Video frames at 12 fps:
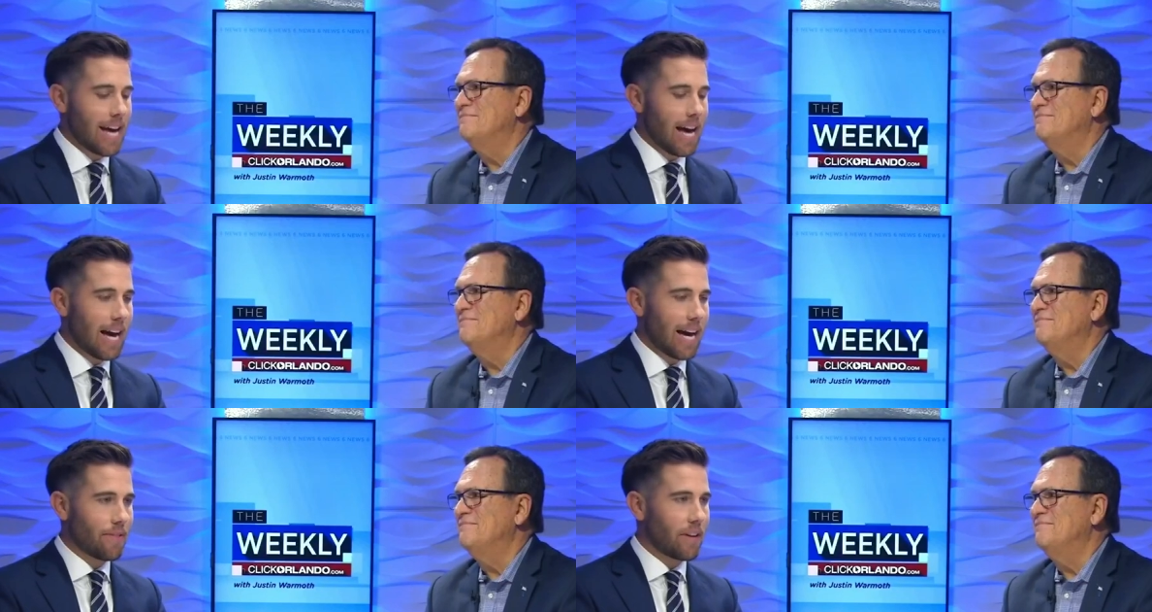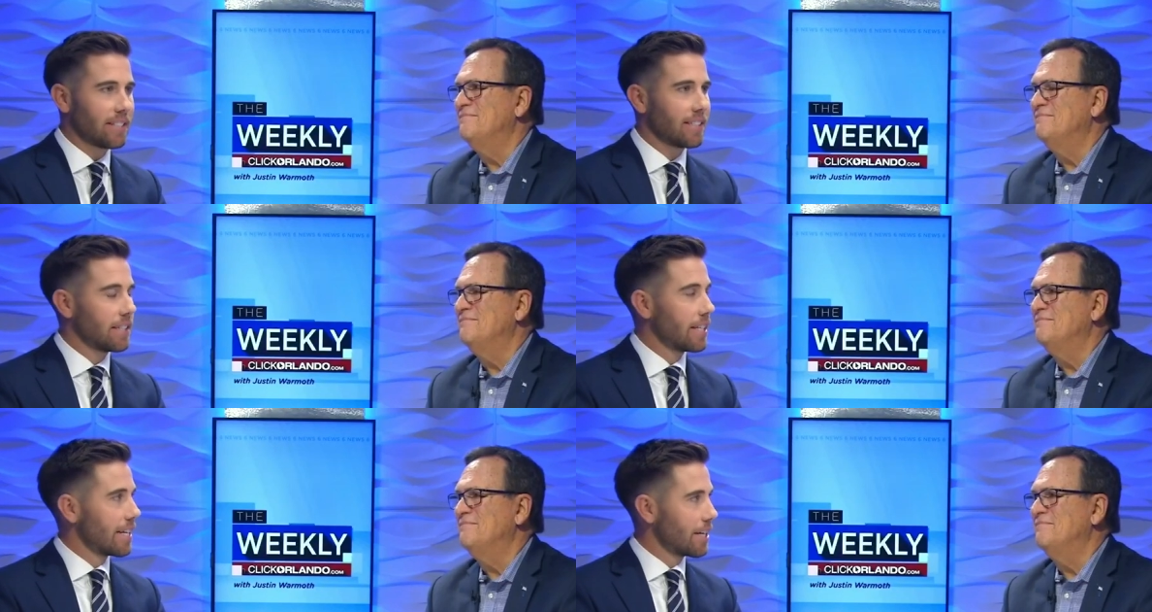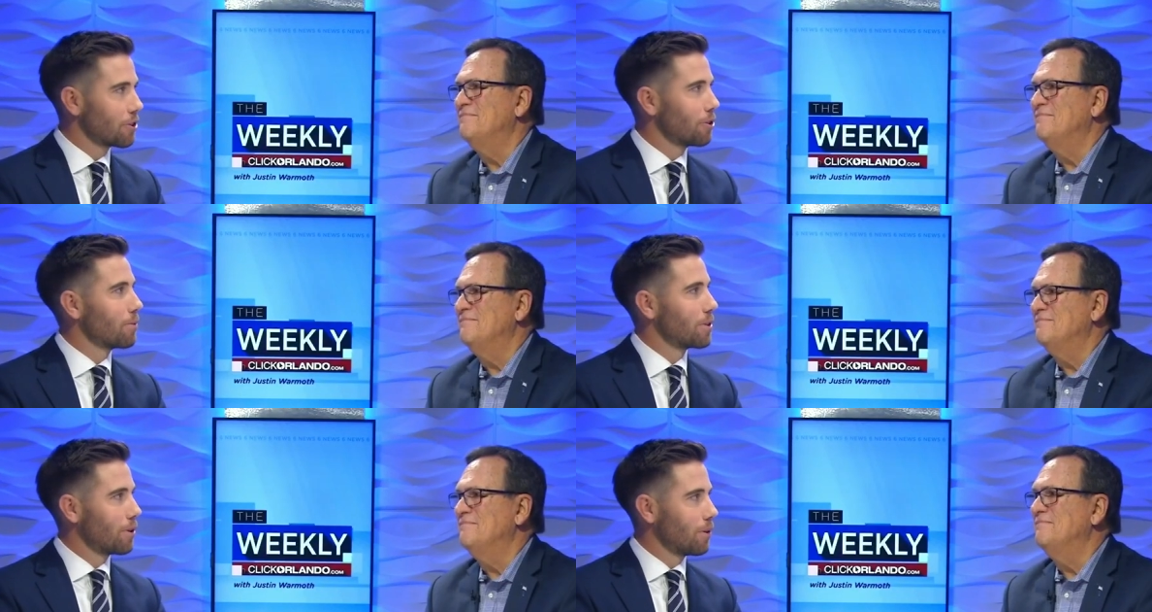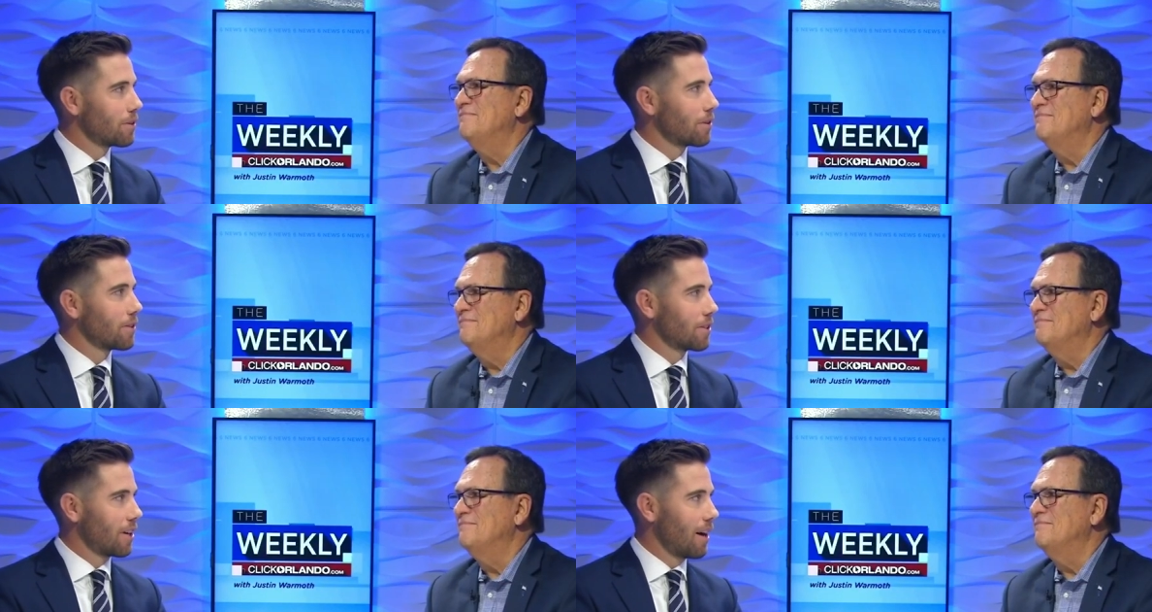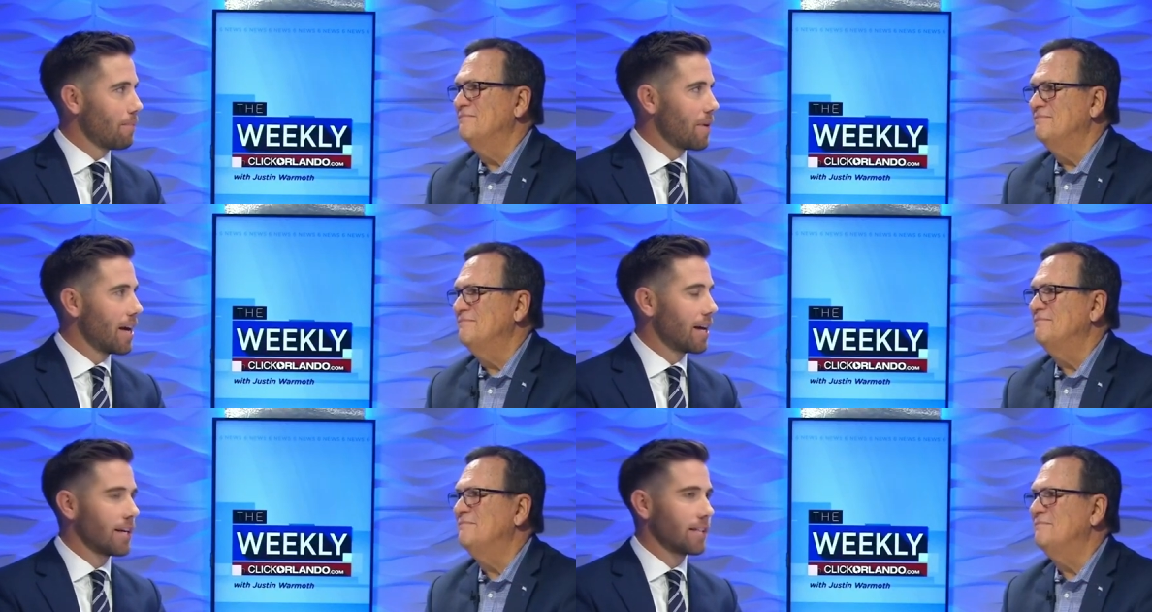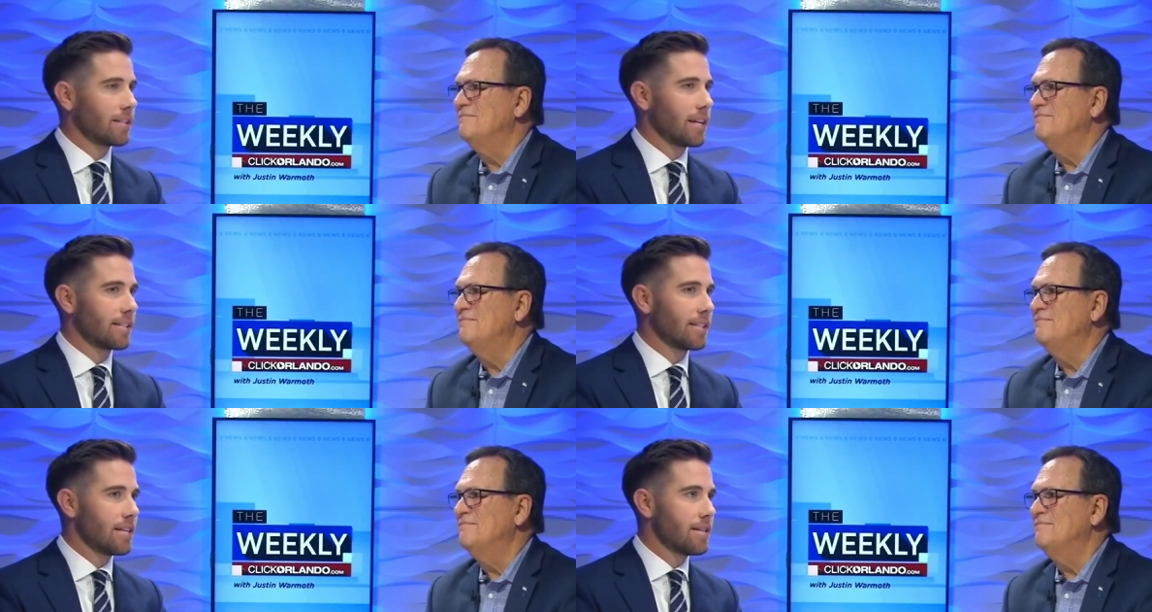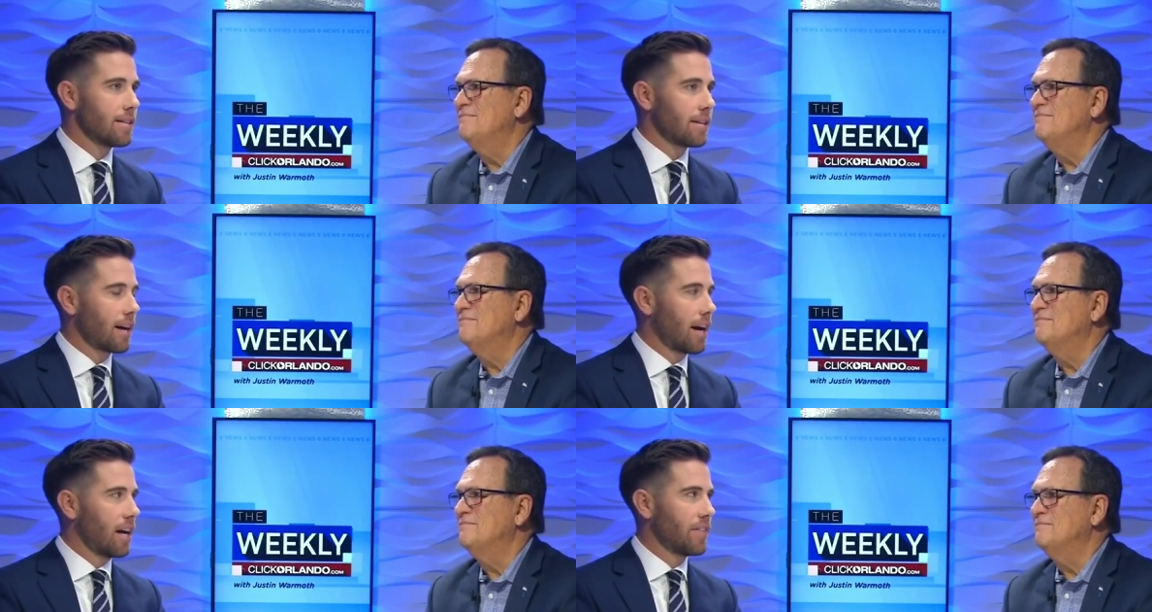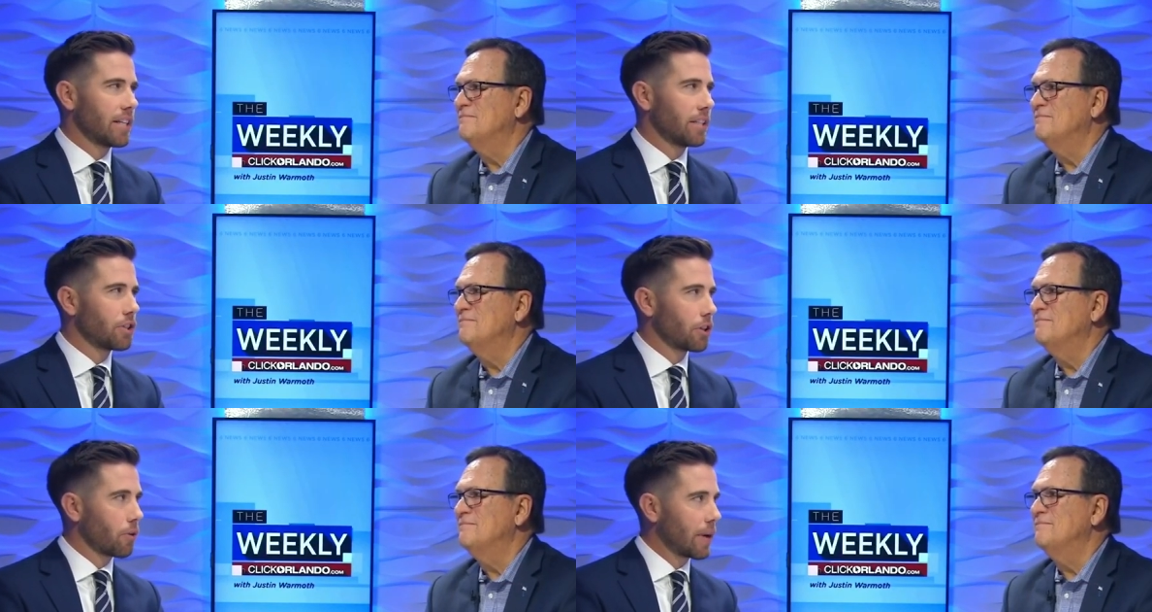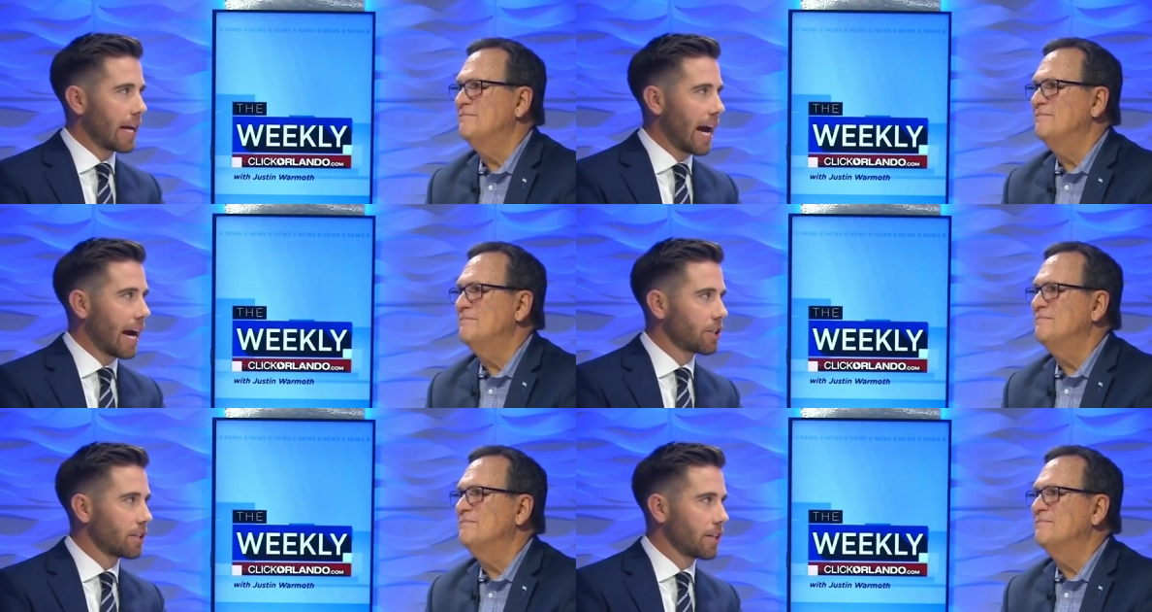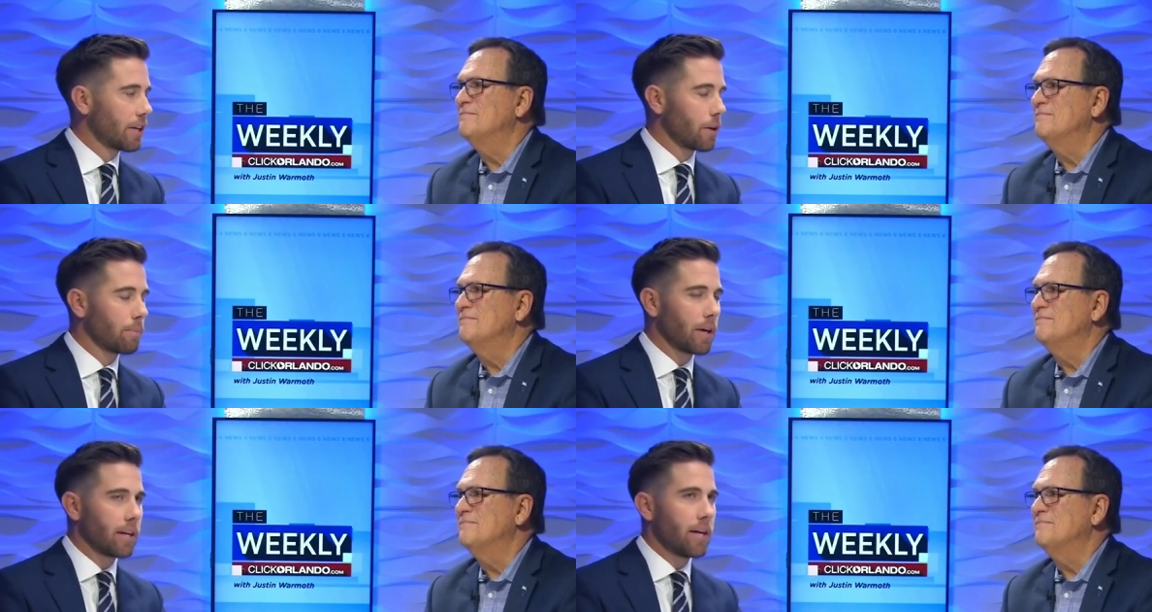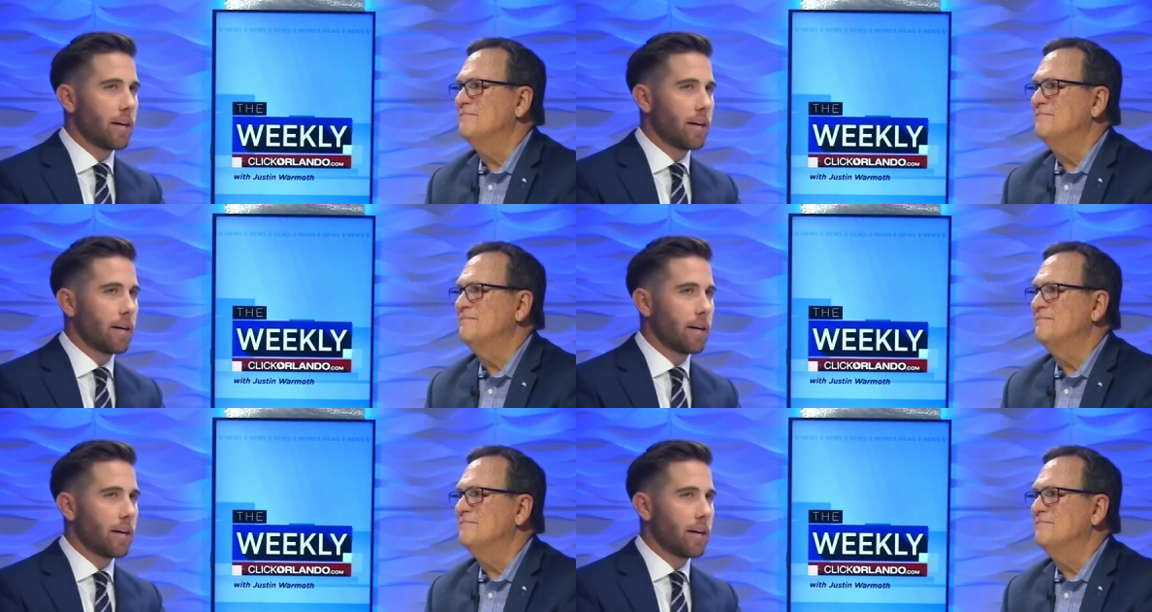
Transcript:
Speaker 1: uh, and they see the initial results start to come in, it's, it's easy to kind of have a knee jerk reaction here, but